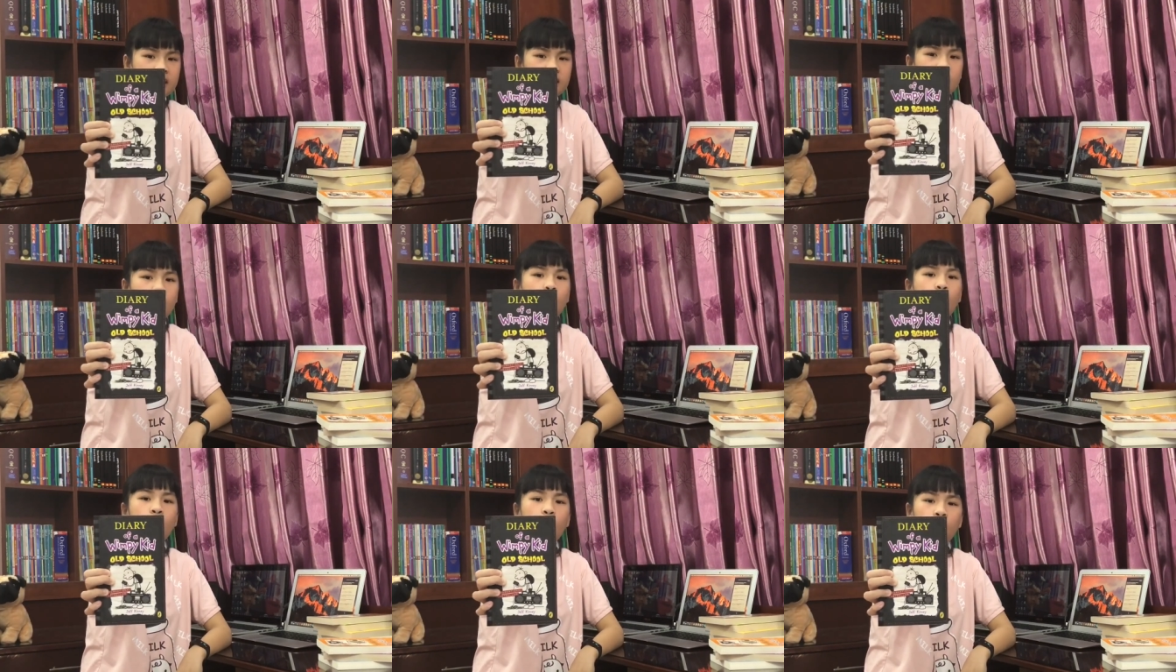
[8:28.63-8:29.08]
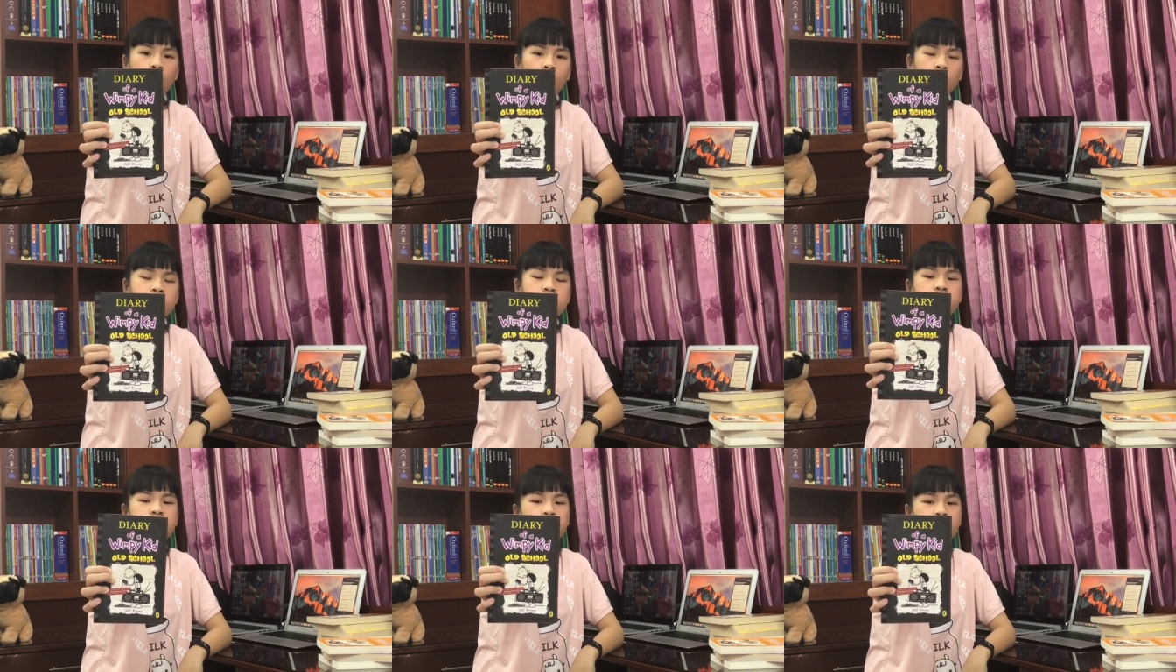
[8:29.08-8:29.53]
Women
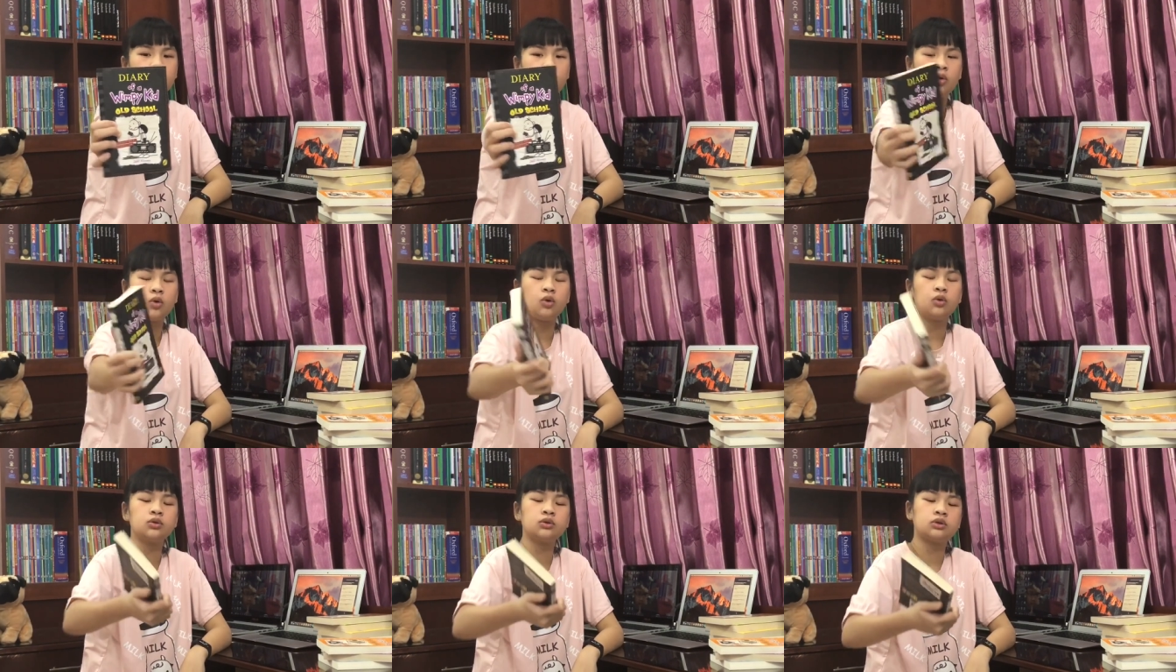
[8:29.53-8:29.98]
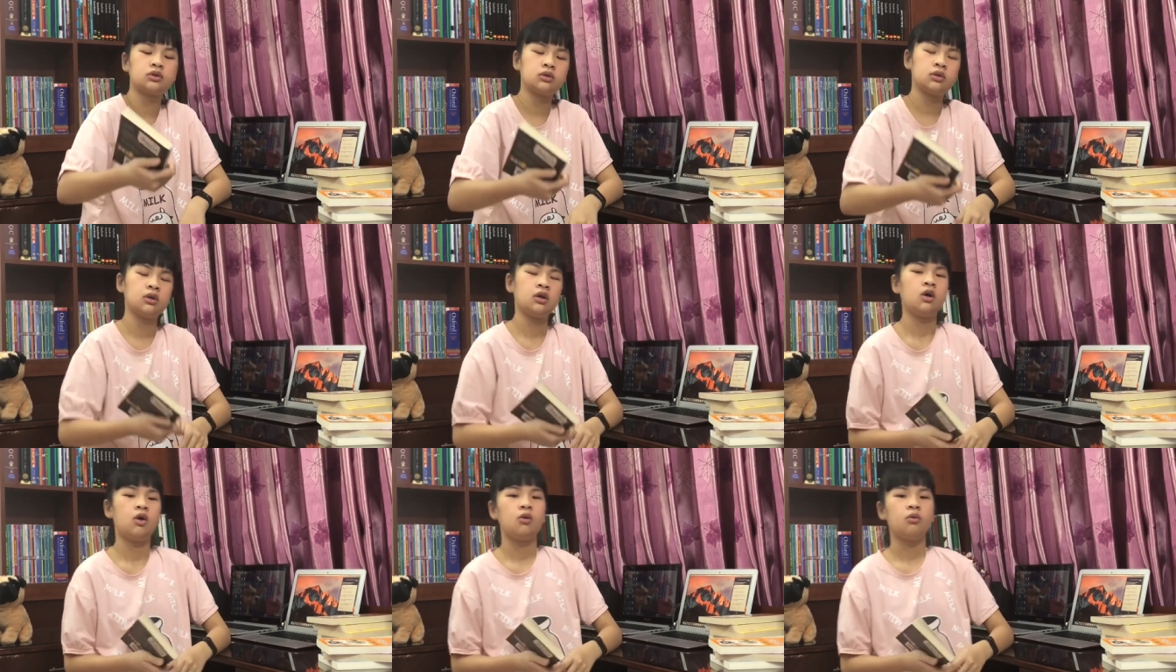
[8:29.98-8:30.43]
Old Schools.
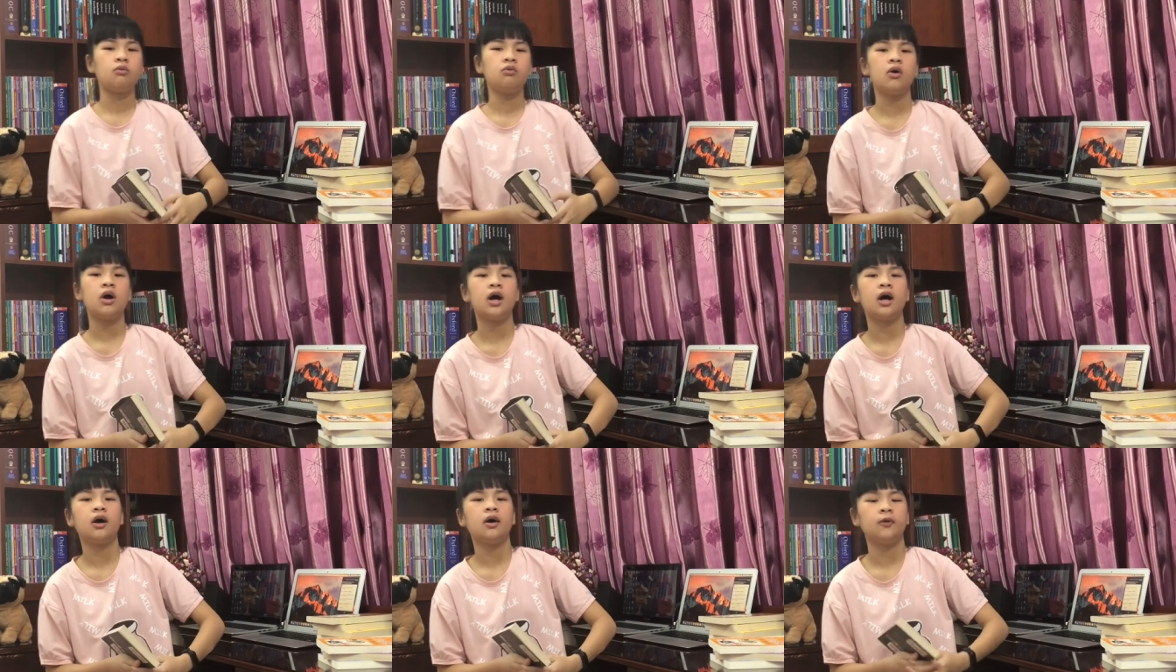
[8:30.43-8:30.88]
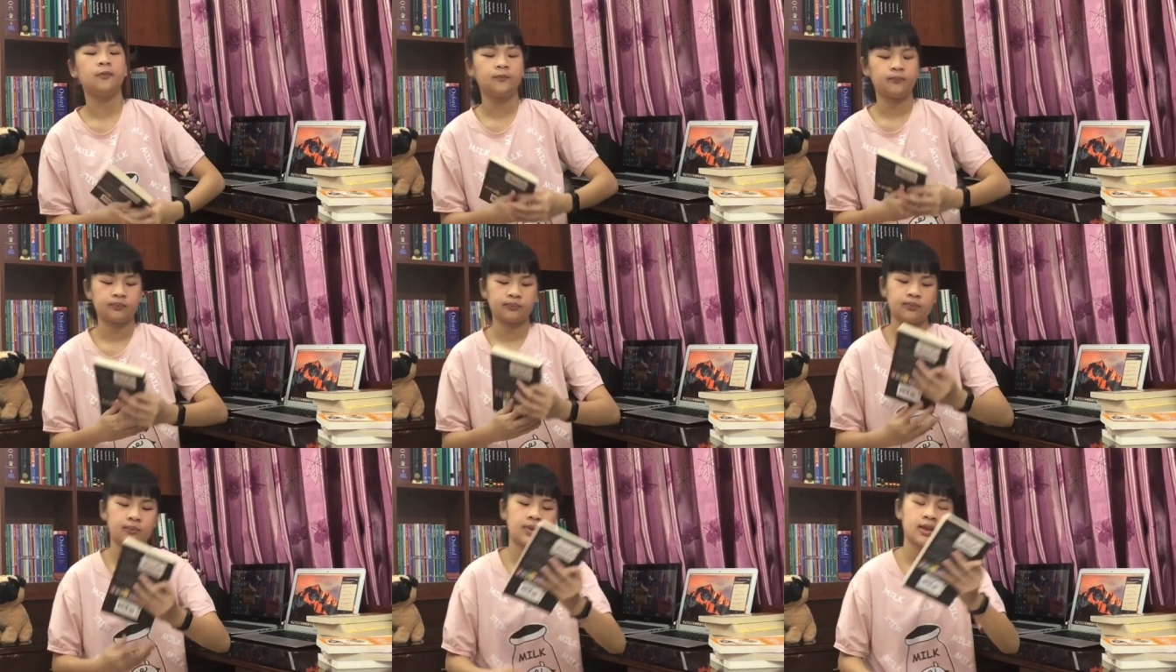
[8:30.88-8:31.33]

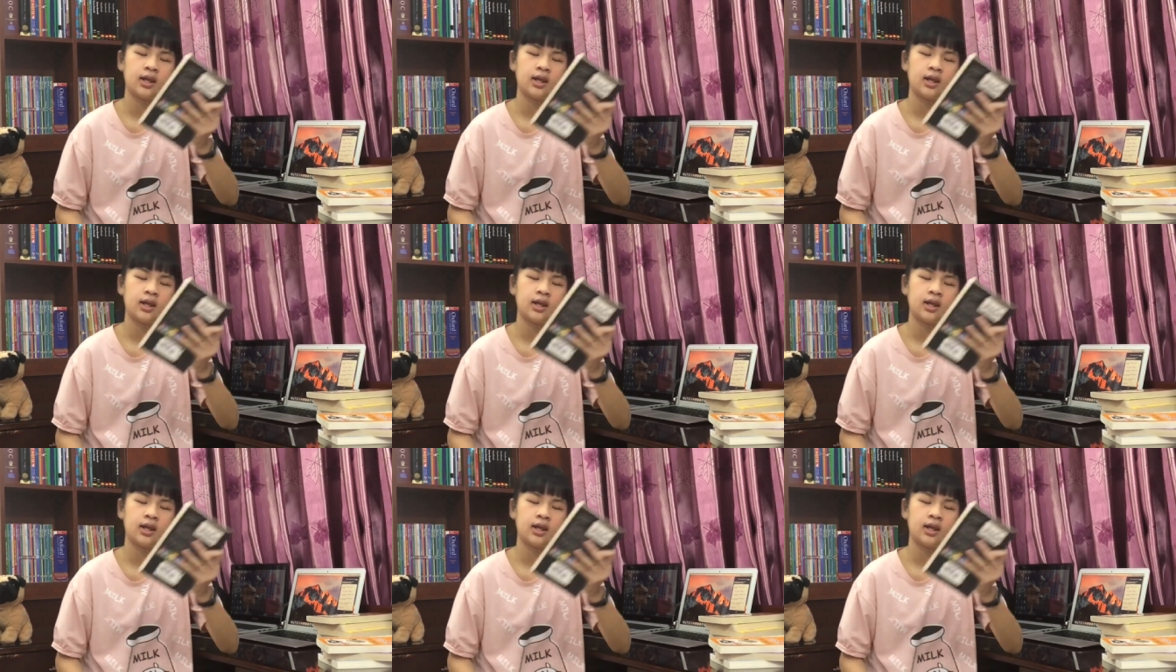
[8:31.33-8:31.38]
Well,